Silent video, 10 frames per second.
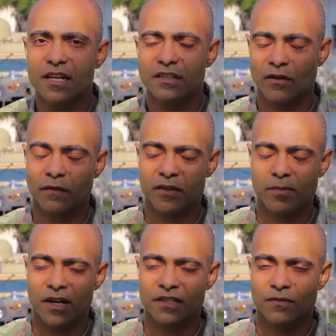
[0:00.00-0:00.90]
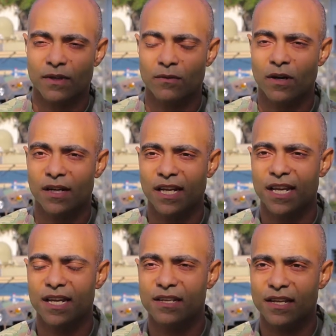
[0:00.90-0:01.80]
Swift Response 21
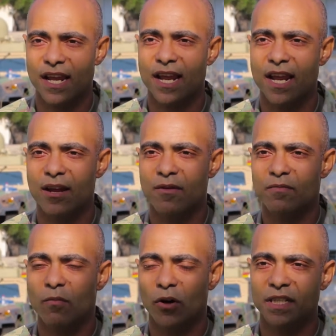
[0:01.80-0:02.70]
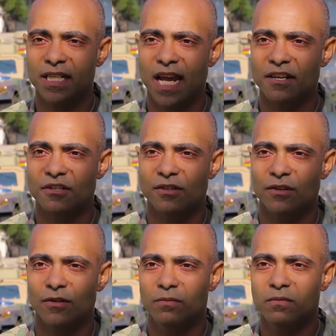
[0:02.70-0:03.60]
is a
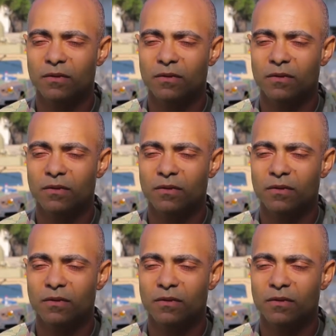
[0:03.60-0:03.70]
multinational